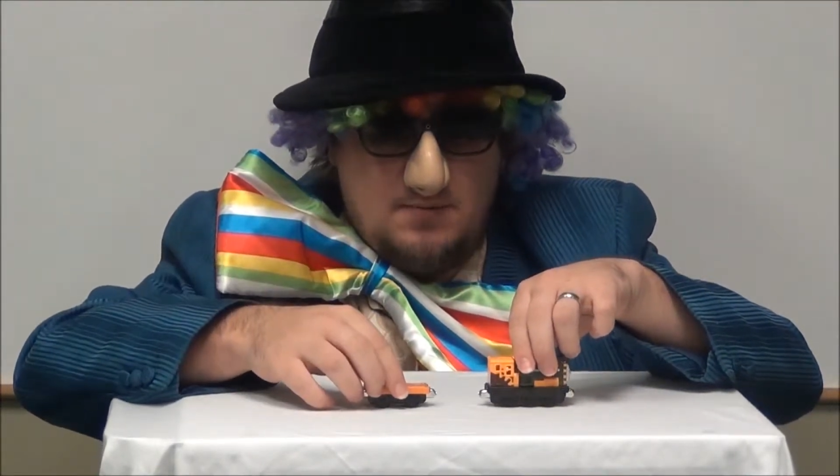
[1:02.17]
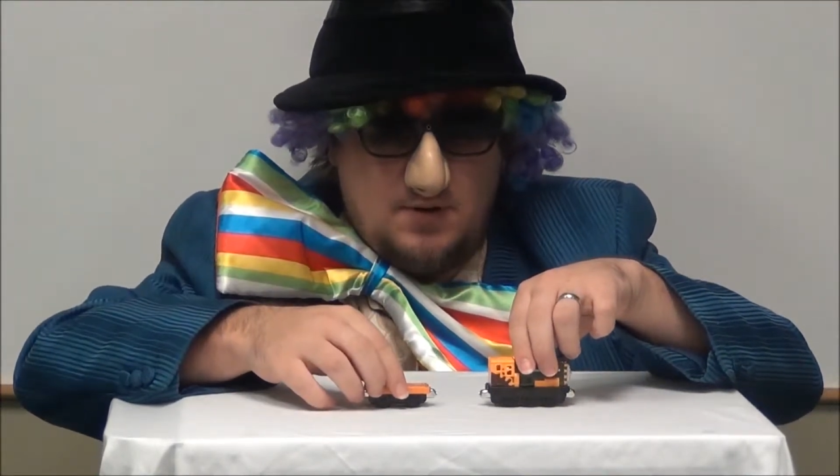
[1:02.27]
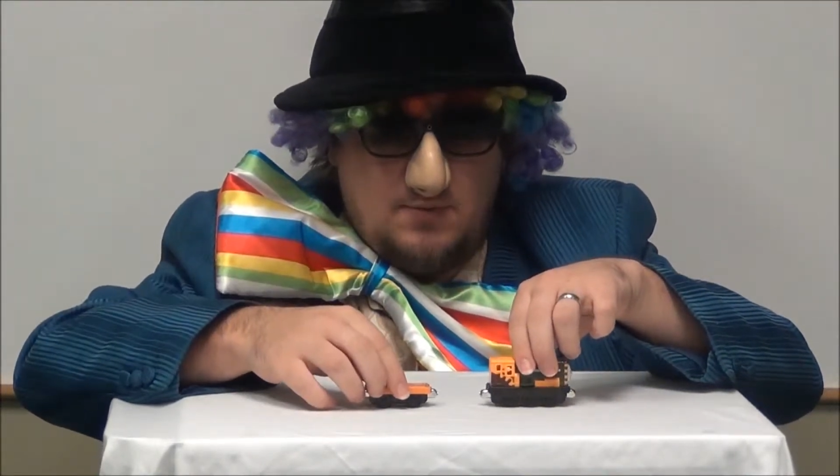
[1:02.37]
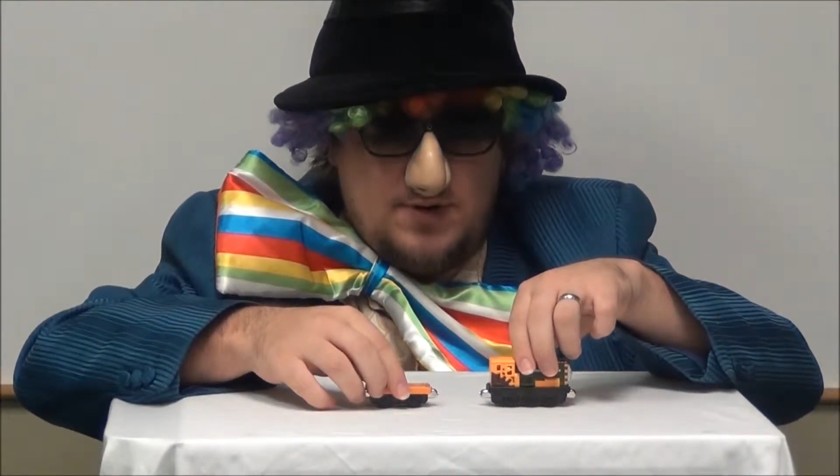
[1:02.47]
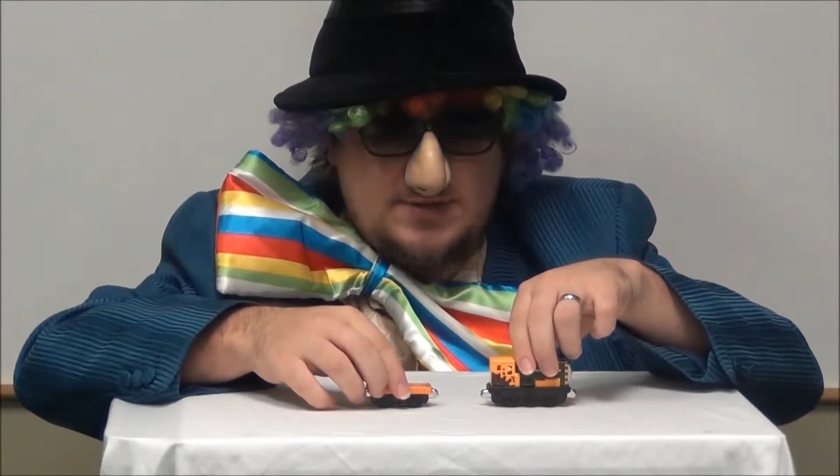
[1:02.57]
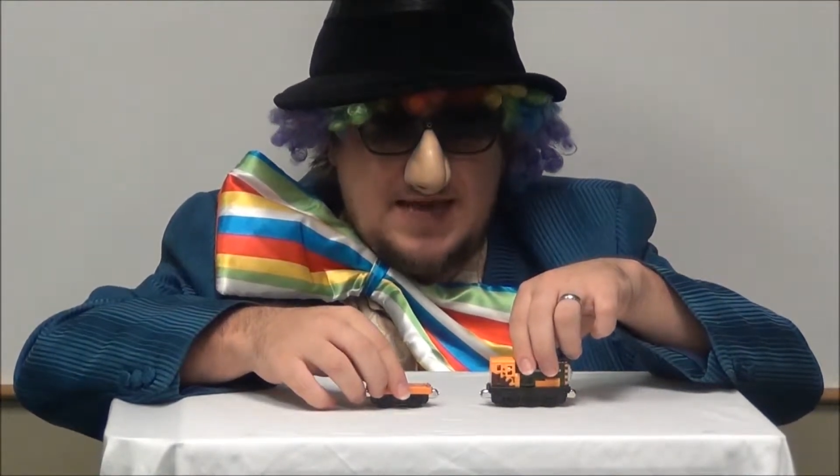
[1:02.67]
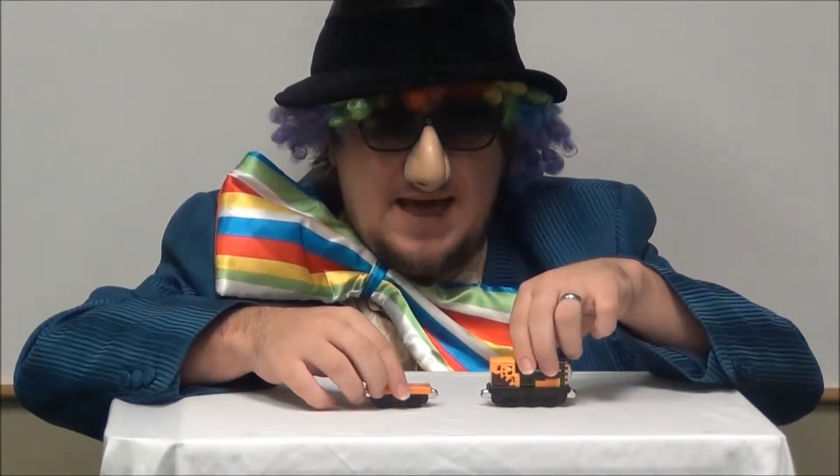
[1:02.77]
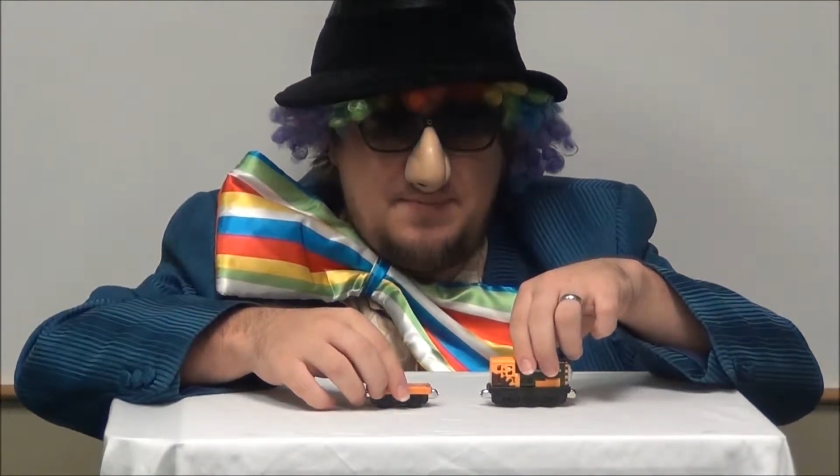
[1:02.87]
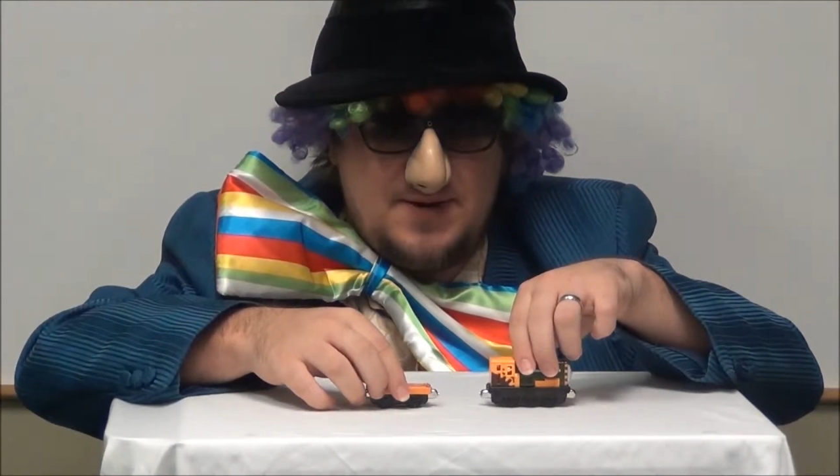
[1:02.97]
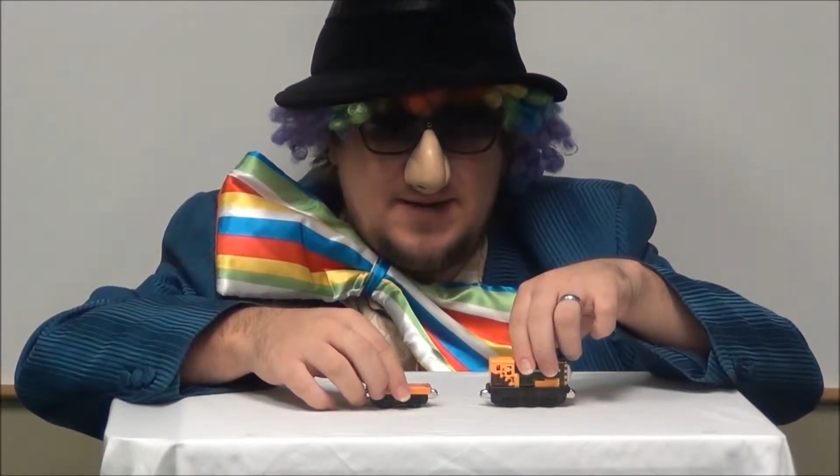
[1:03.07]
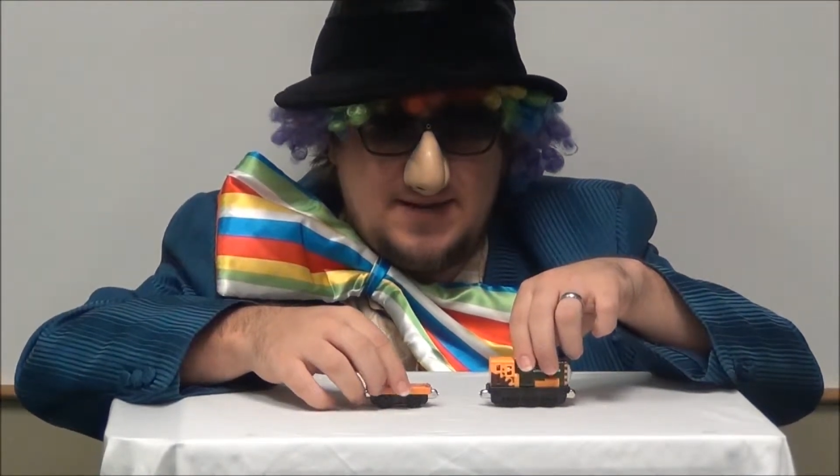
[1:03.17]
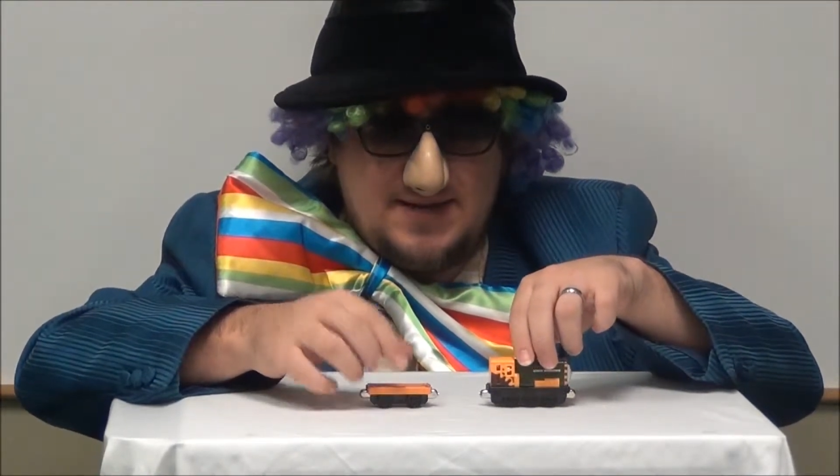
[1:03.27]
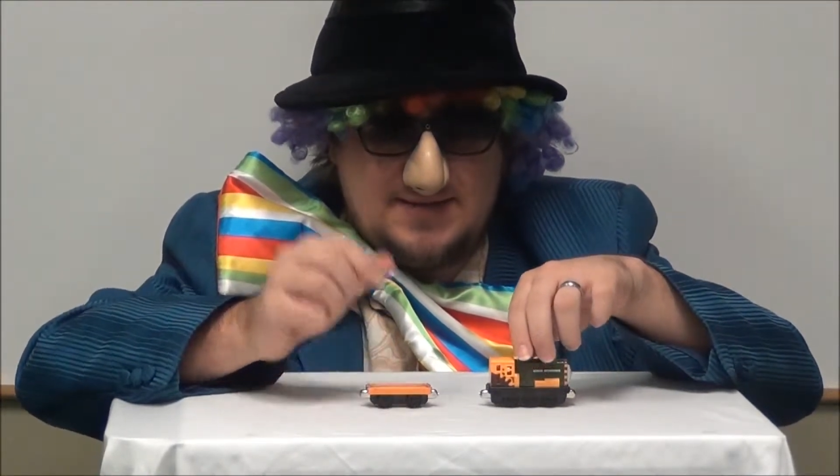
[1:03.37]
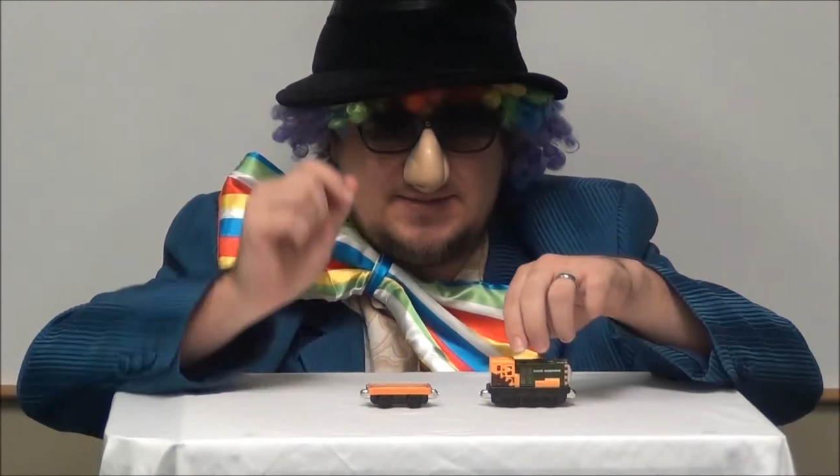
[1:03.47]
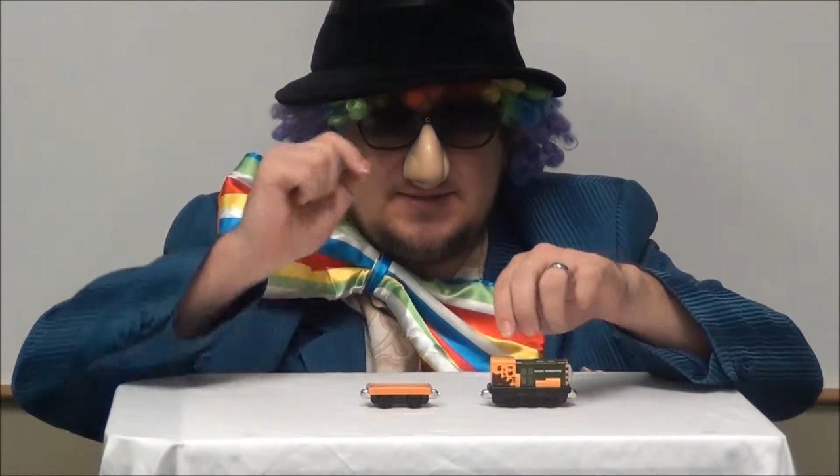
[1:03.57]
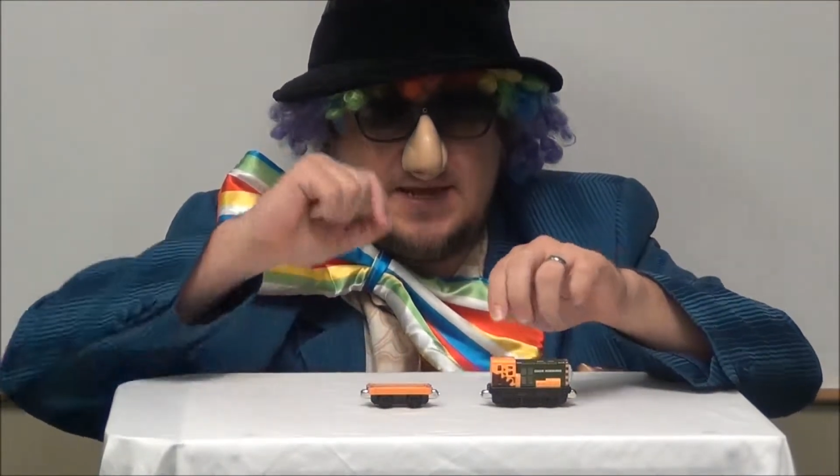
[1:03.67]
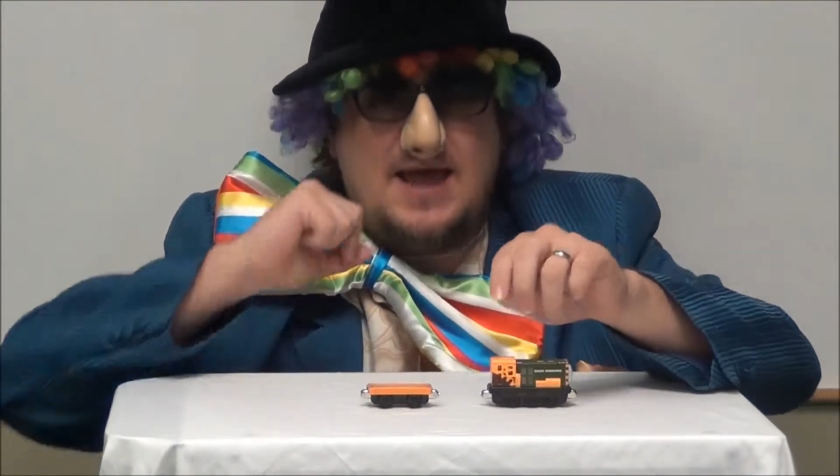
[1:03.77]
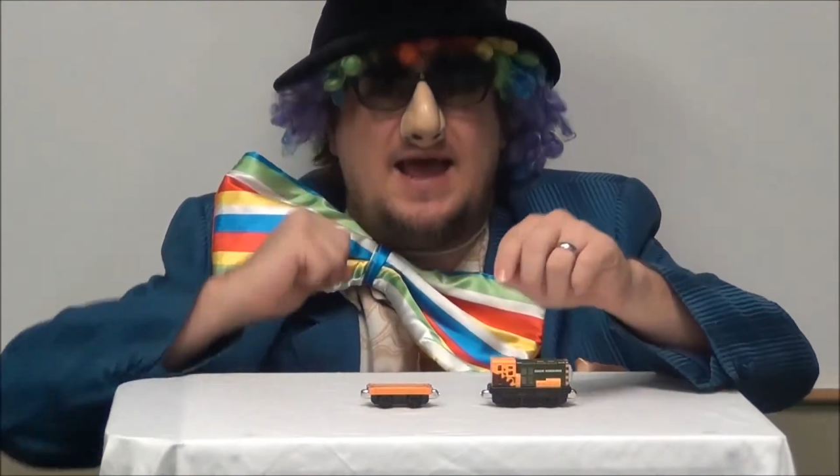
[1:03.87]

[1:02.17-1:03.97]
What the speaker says: but what's happening is,